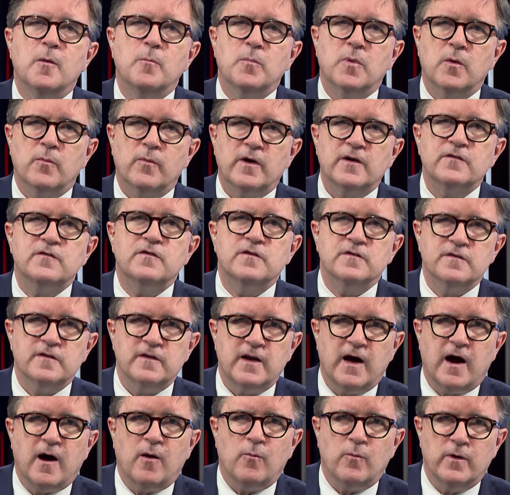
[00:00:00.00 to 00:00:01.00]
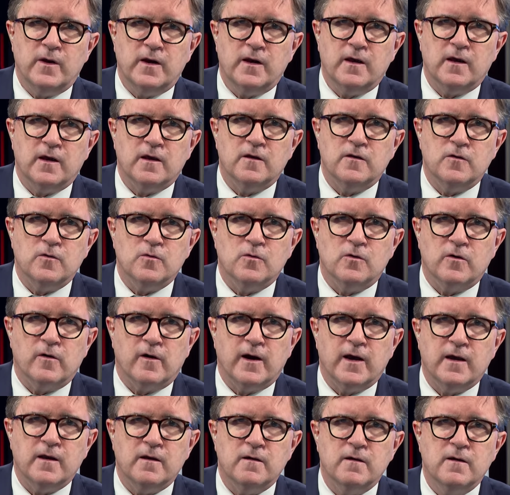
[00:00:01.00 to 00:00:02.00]
But Russia is not winning in
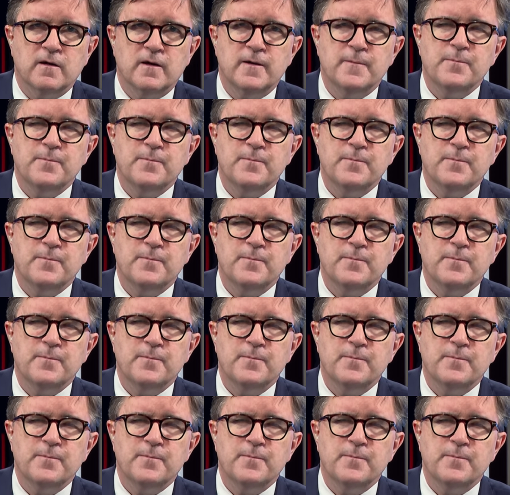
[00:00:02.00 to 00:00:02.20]
Ukraine.